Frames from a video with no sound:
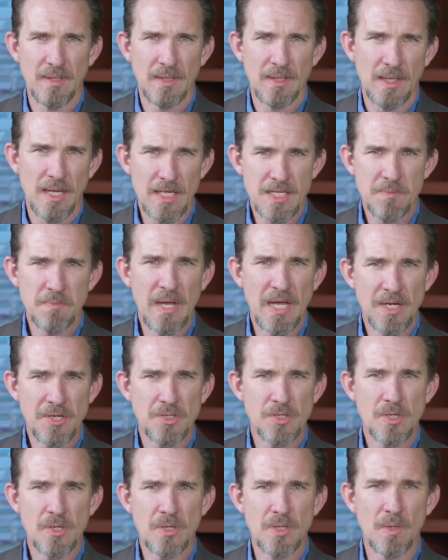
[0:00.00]
Let's make
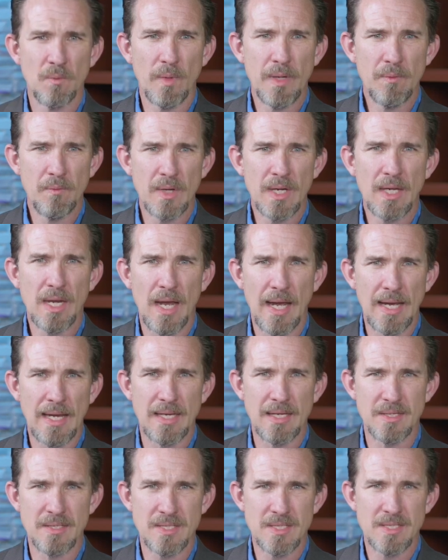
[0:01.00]
sure that we
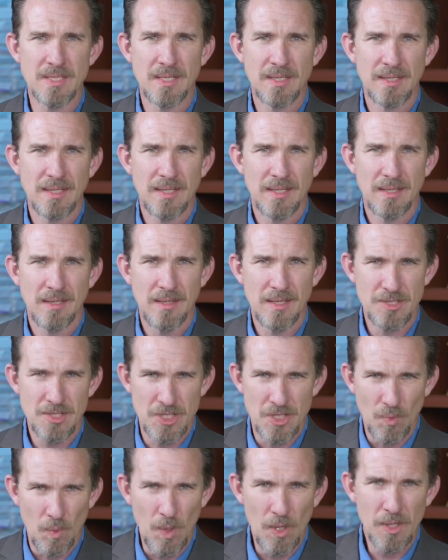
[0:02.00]
realize it's
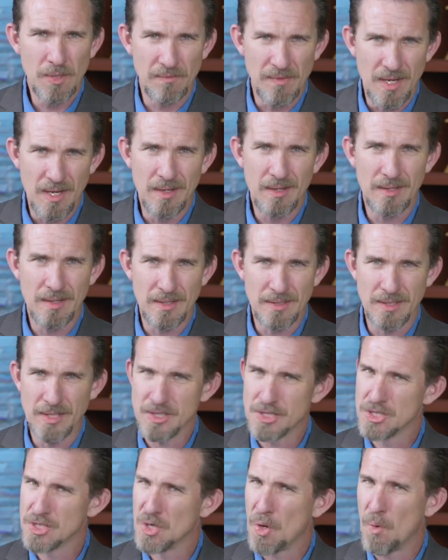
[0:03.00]
the Word of God
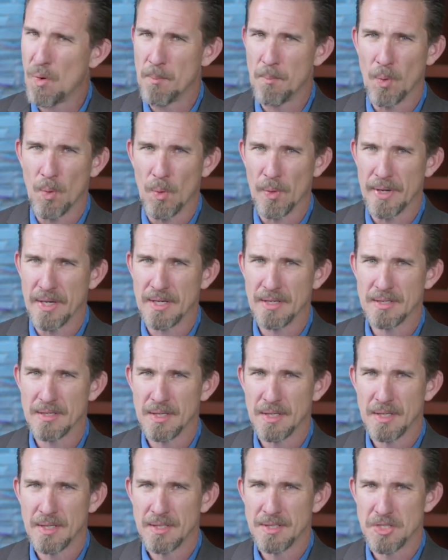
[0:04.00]
that's so important.
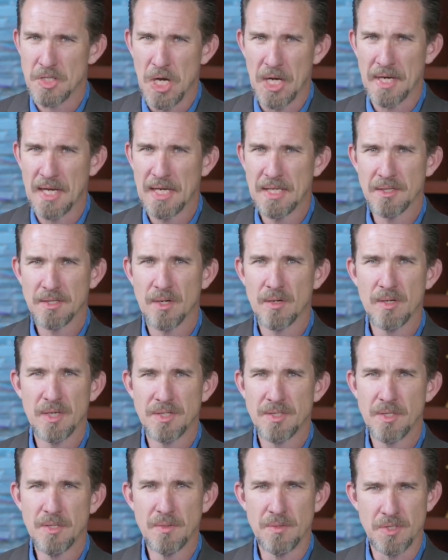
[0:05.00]
John
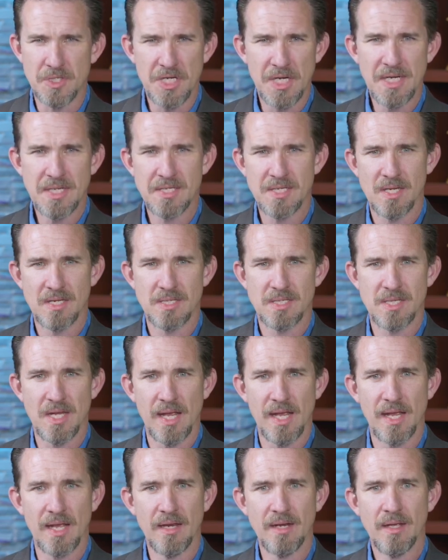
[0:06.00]
8:32, Jesus
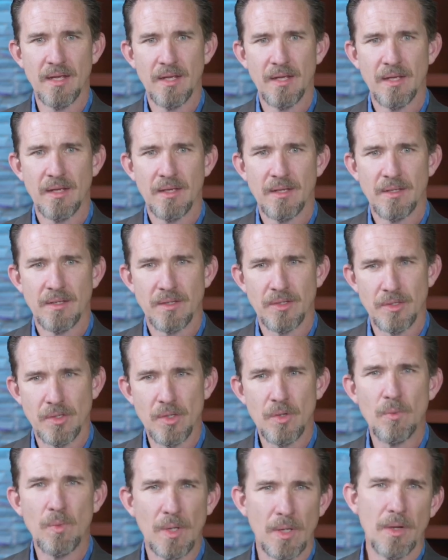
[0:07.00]
said,
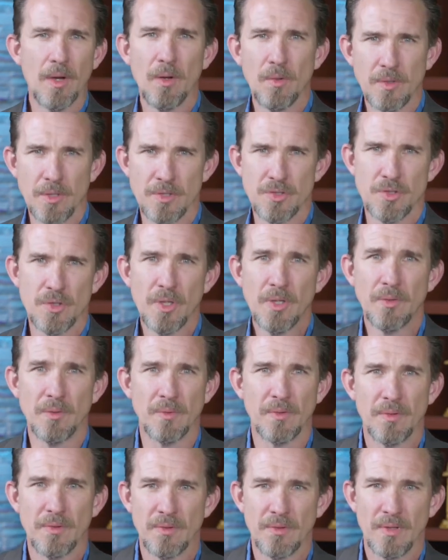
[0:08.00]
"You will know the
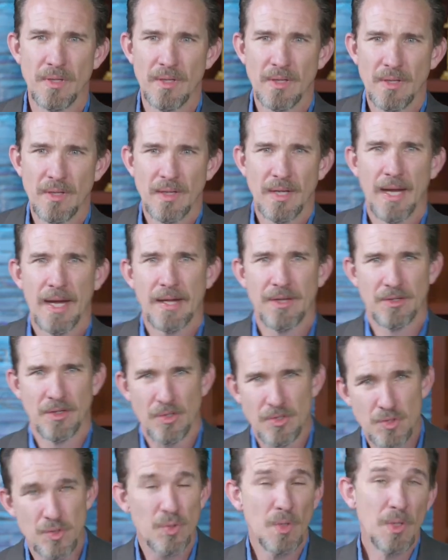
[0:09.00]
truth, and
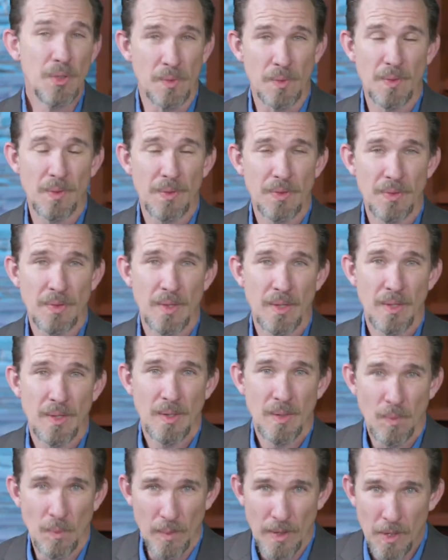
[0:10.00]
the truth
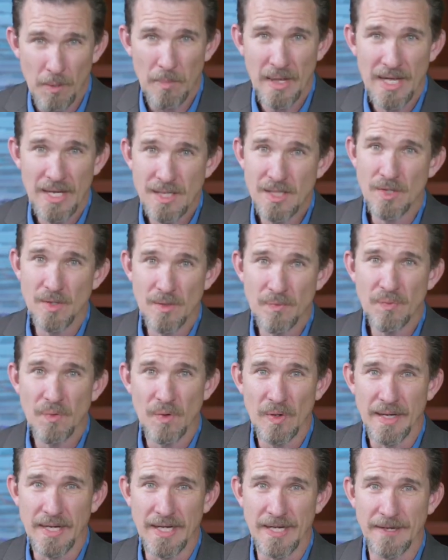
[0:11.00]
will make you
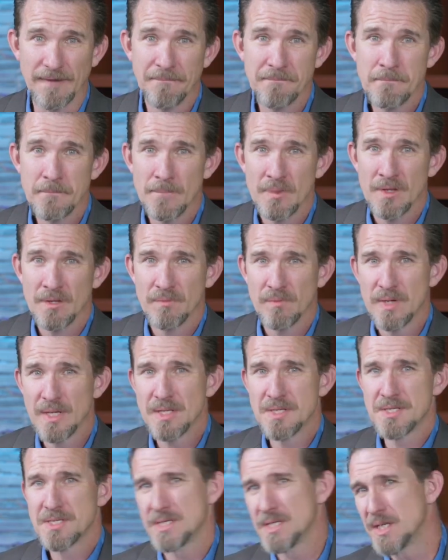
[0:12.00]
free."
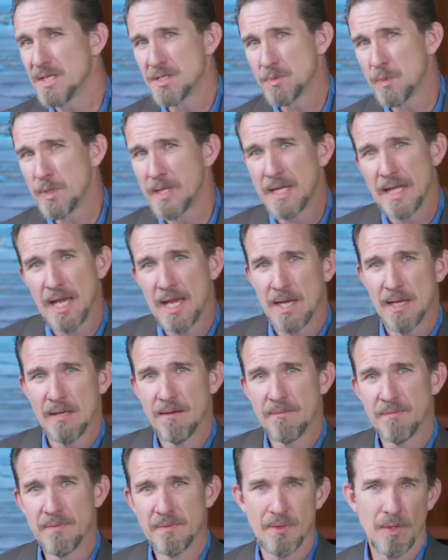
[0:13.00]
Friends, since we
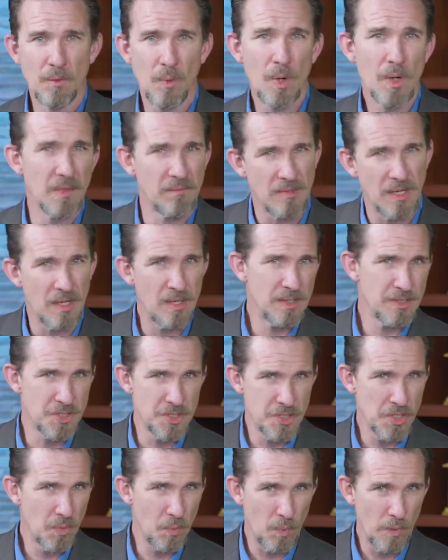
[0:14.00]
have the Word of God
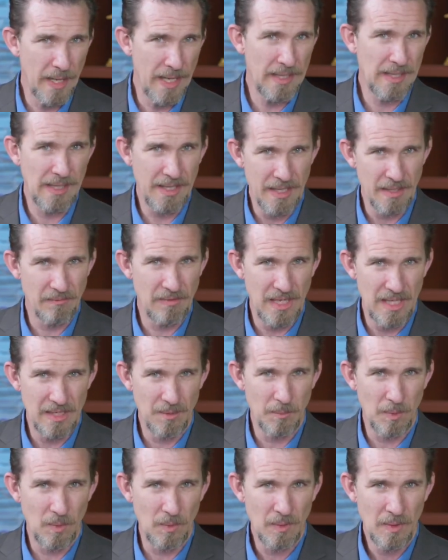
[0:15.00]
so readily
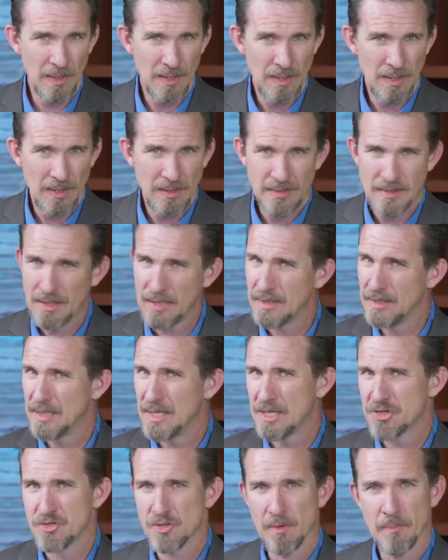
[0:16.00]
available, doesn't
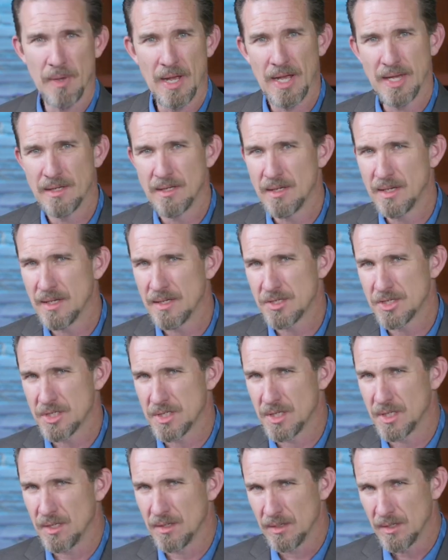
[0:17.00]
this remind us
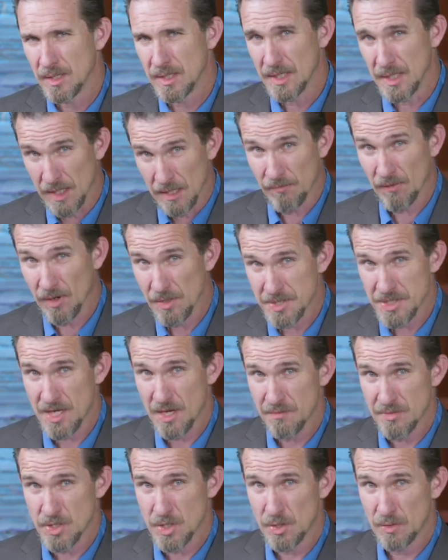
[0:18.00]
to give
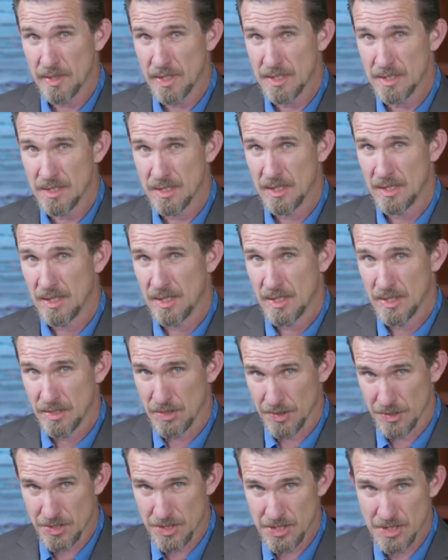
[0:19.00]
ourselves to it,
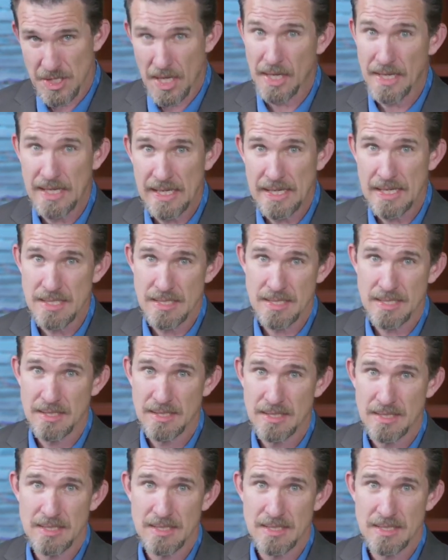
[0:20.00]
to study it?